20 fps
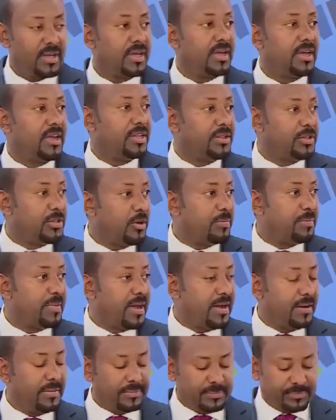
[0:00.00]

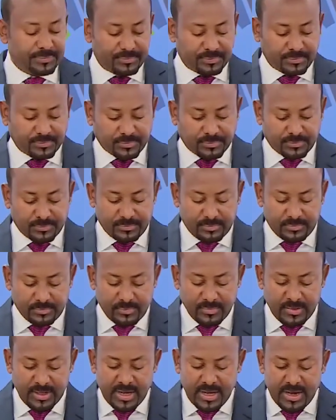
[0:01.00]
Ethiopia
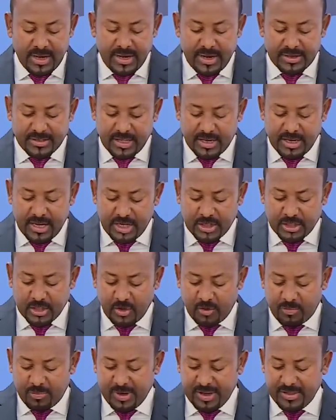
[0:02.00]
is a nation
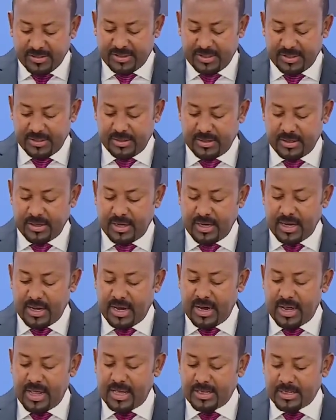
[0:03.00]
of plenty.
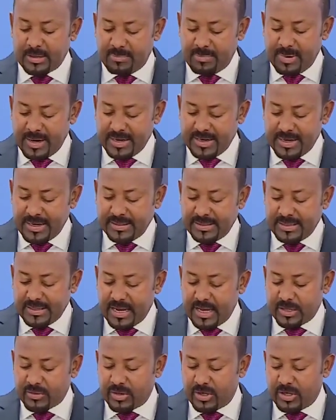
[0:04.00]
It has abundant
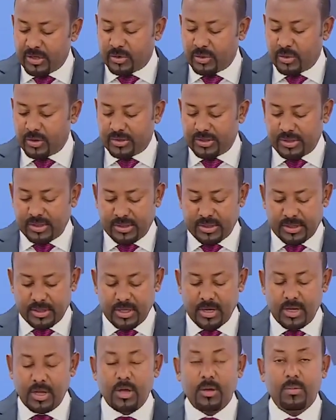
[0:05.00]
natural resources,
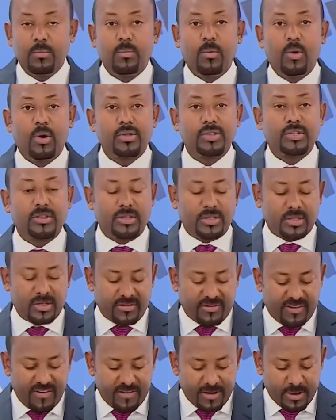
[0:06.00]
most
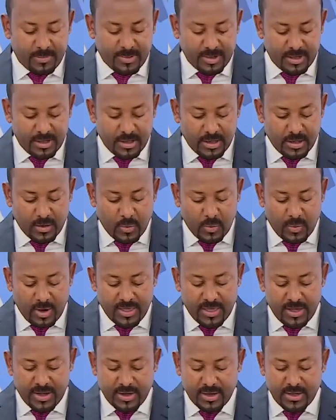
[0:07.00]
favorable
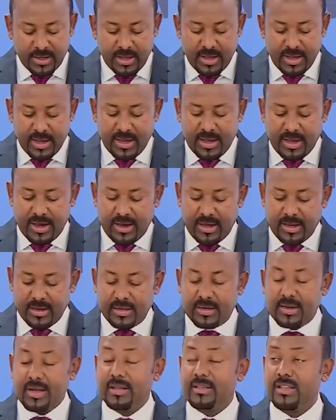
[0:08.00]
weather, and
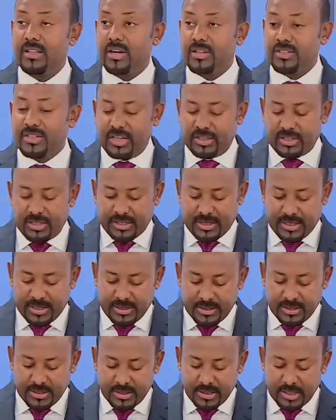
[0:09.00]
an energetic
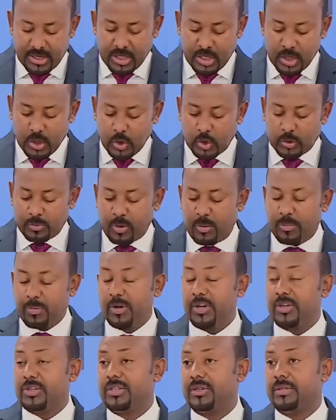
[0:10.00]
youth
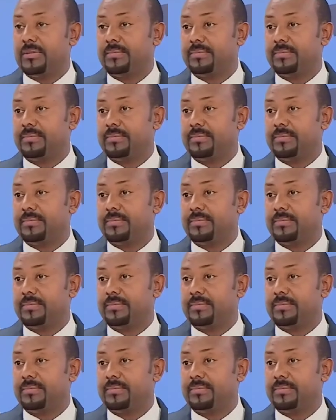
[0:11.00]
population.